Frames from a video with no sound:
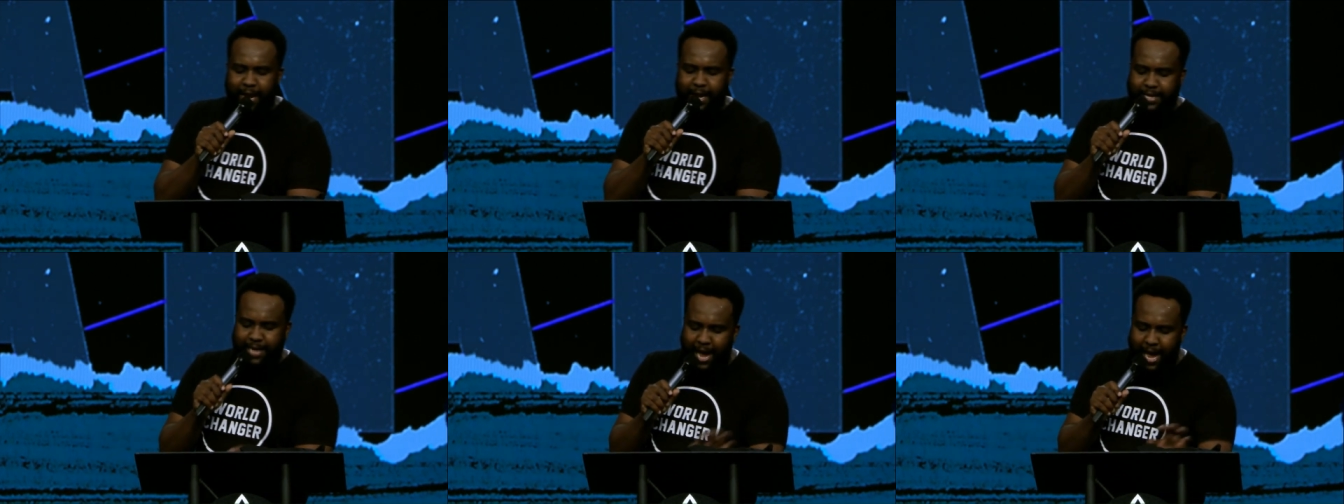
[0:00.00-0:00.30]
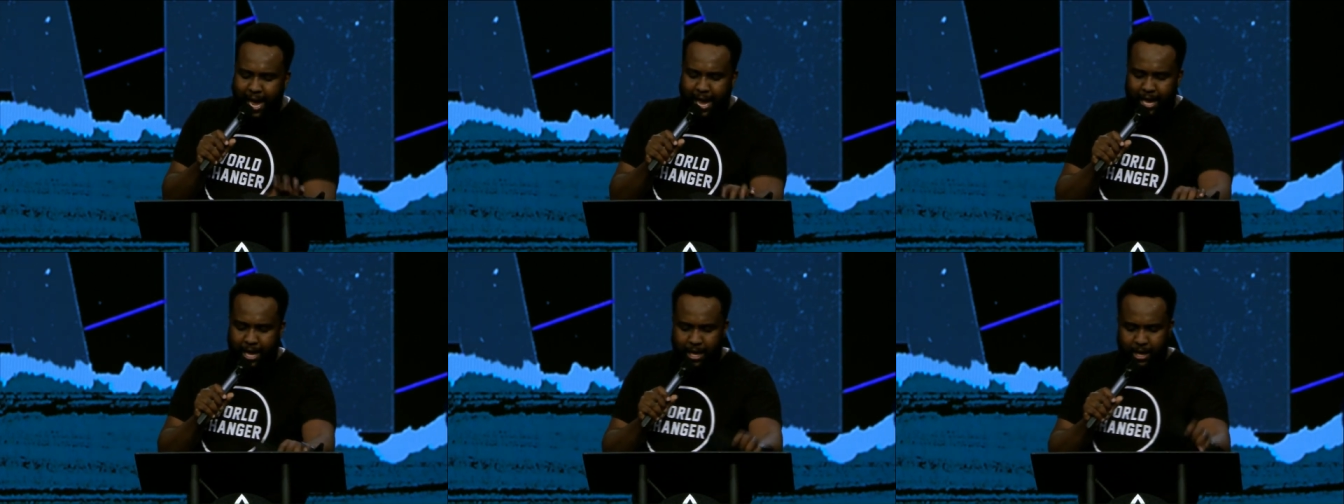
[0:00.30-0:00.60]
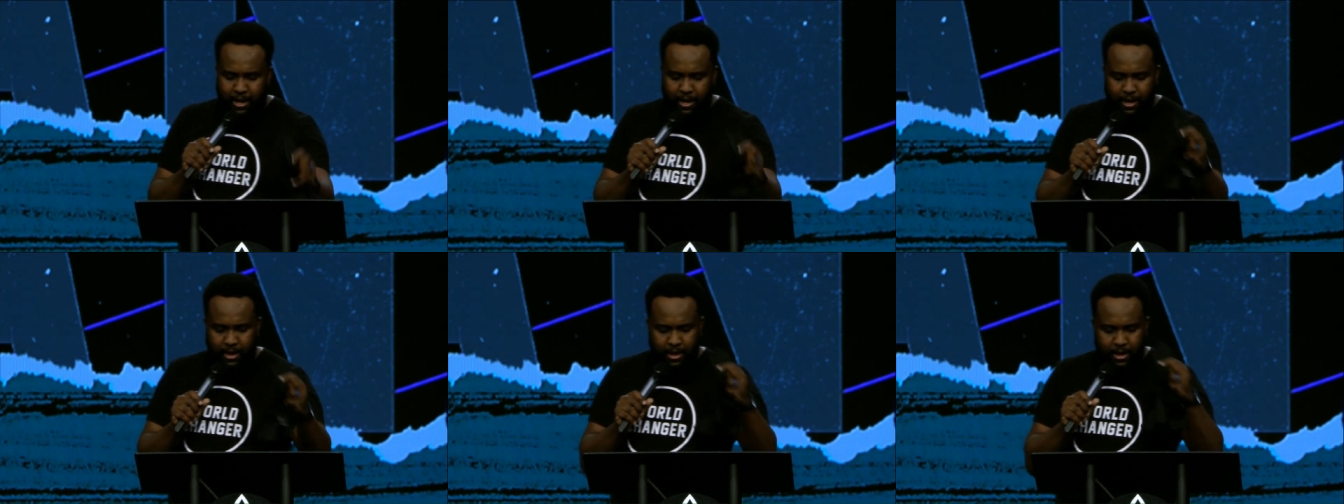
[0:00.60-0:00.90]

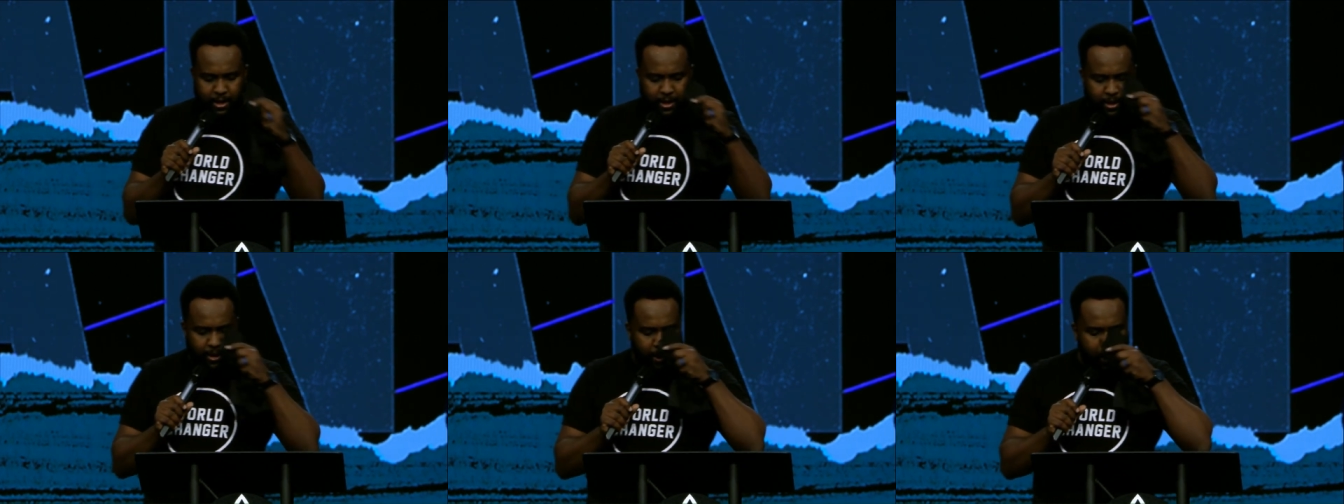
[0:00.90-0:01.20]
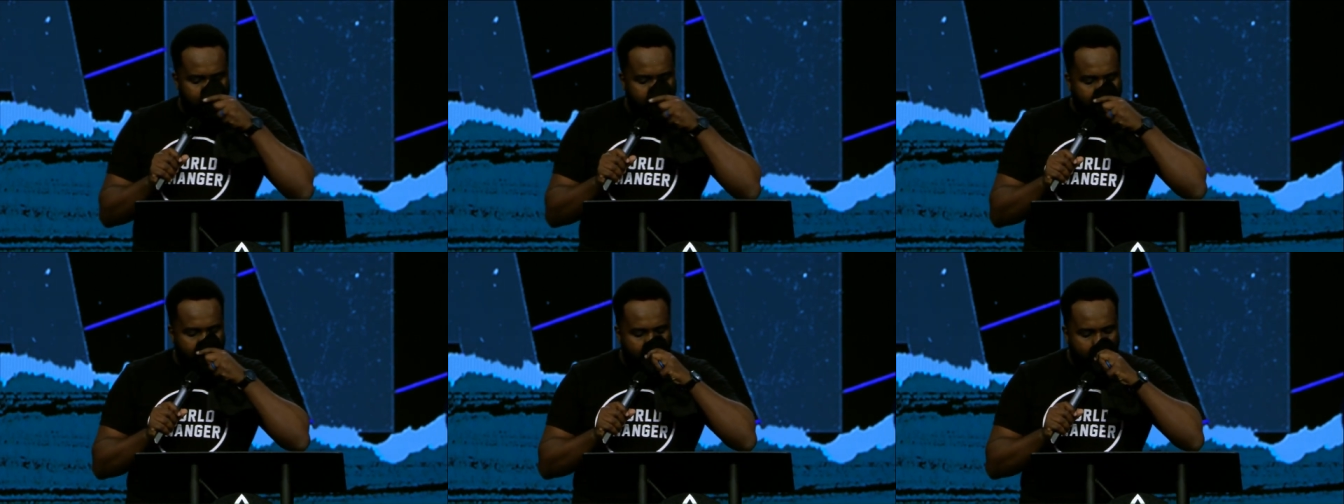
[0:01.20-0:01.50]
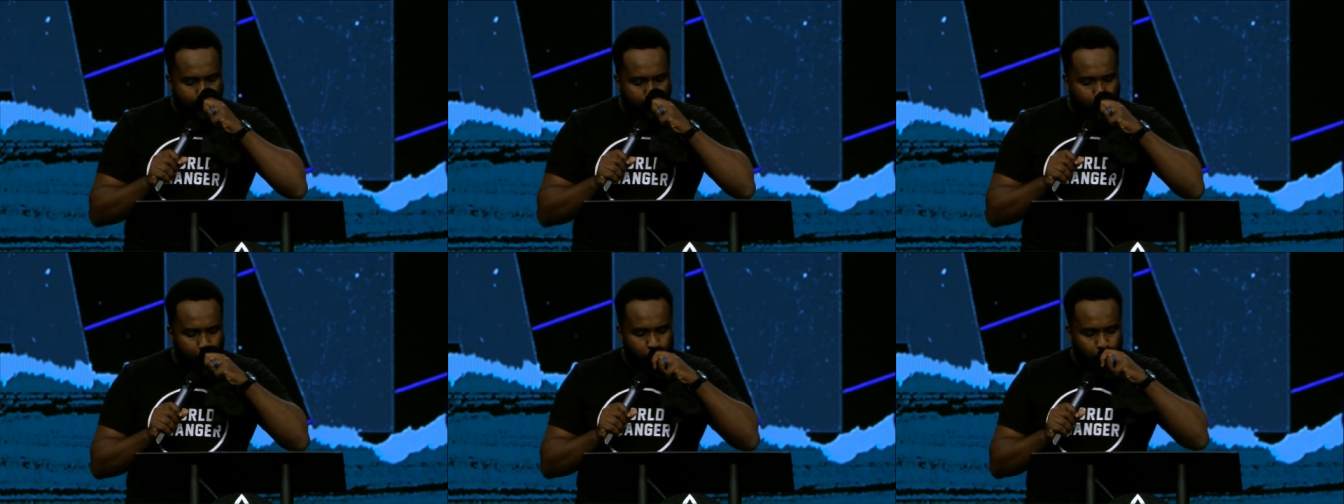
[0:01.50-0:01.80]
day
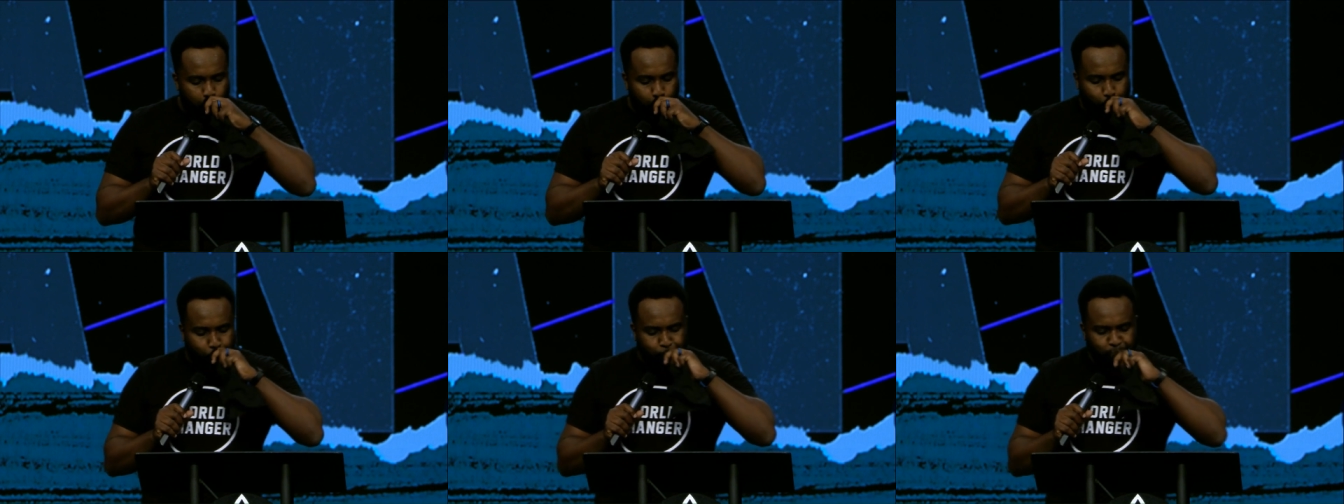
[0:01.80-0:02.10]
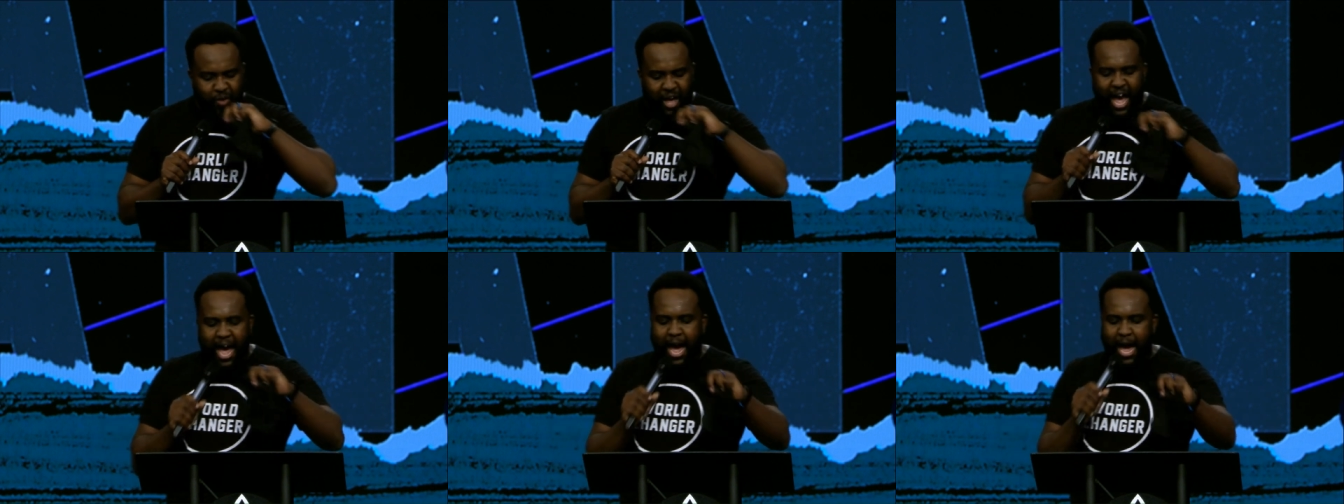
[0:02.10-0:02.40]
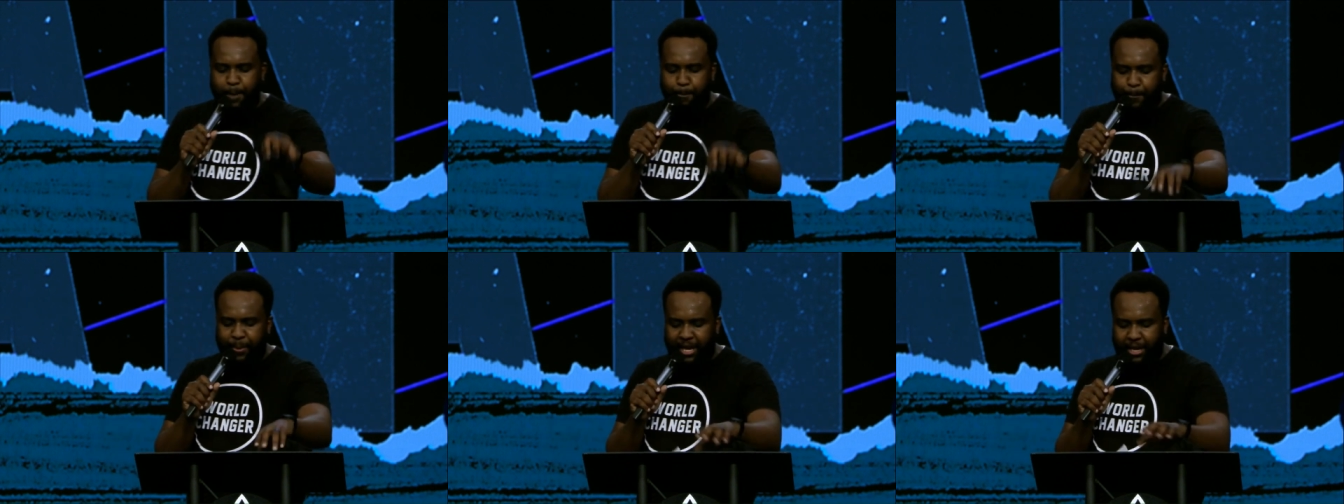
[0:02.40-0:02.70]
I
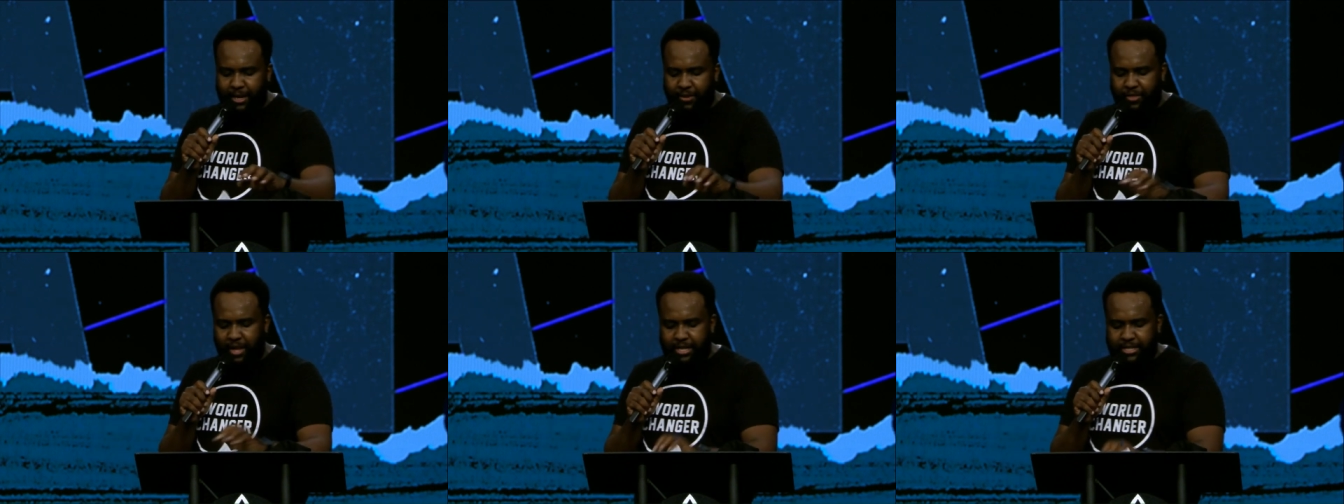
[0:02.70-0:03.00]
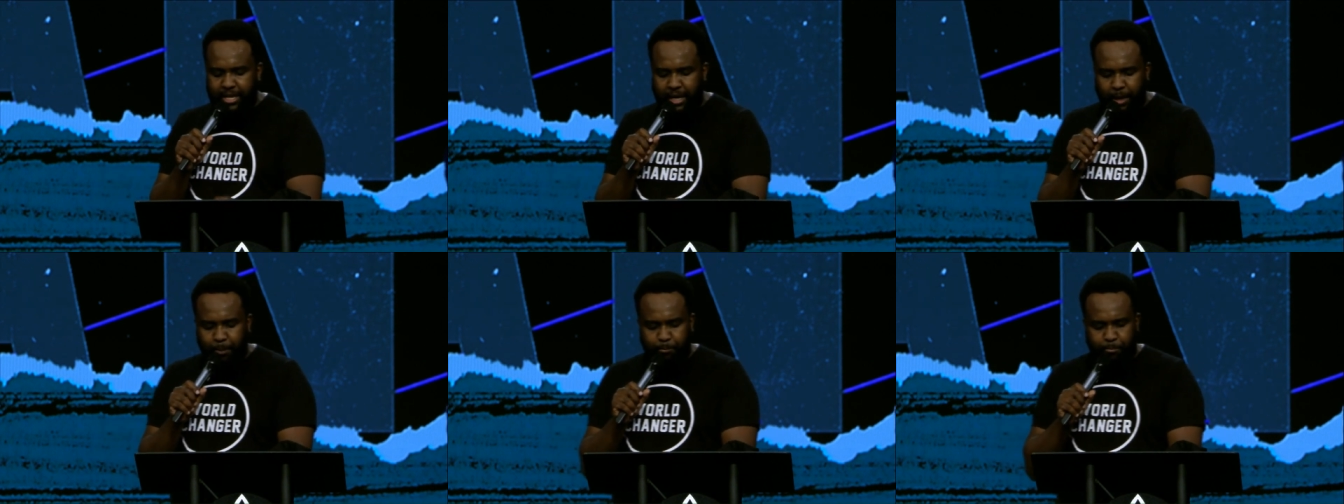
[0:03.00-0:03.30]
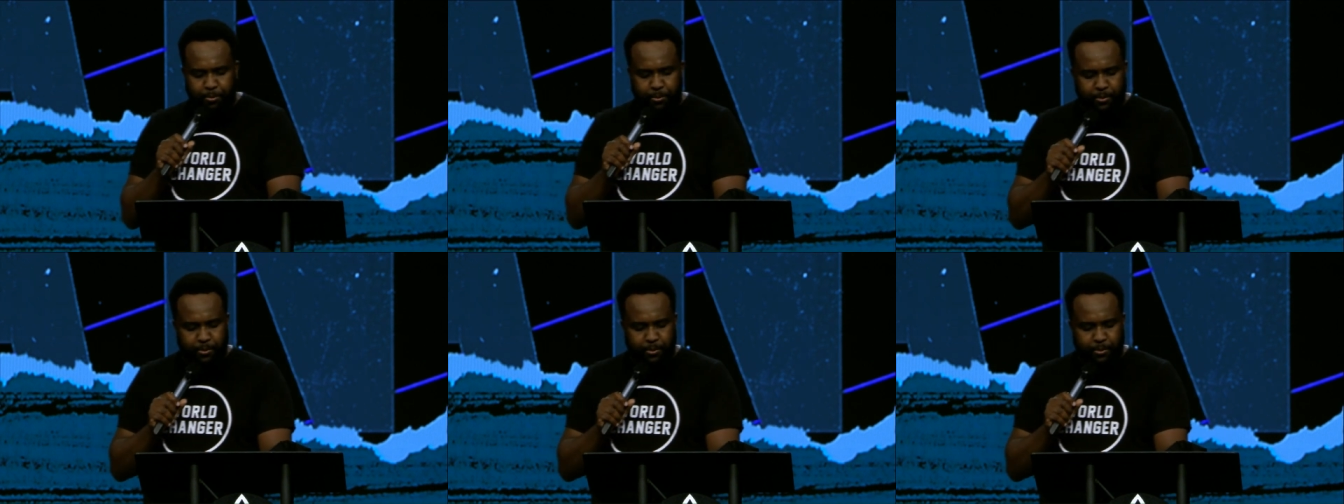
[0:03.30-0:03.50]
had been in the deep,